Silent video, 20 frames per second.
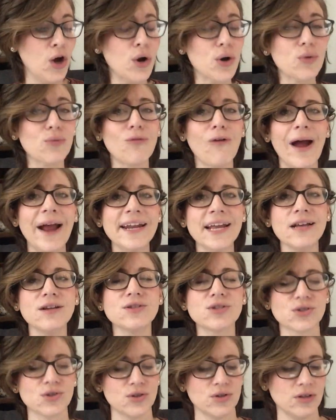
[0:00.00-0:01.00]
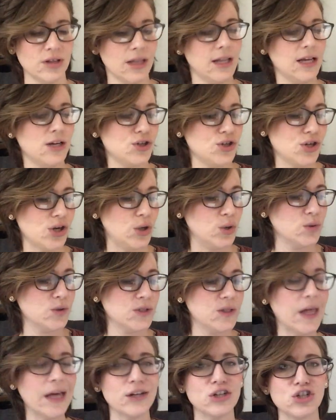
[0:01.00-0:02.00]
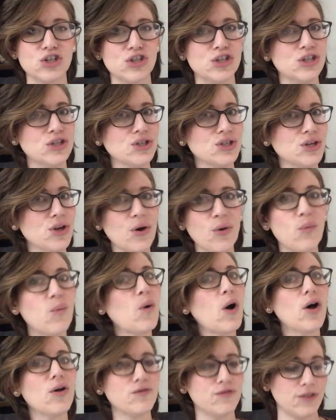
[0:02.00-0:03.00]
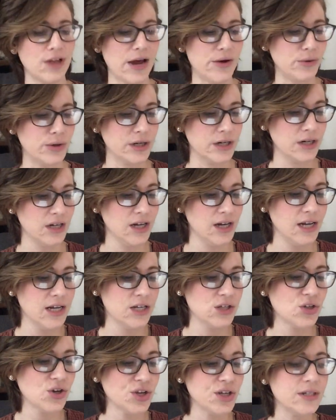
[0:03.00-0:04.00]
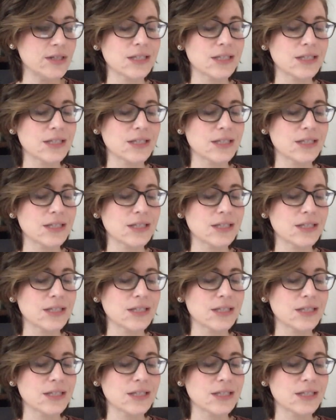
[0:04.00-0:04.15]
her writing certainly shows that she's no wallflower. She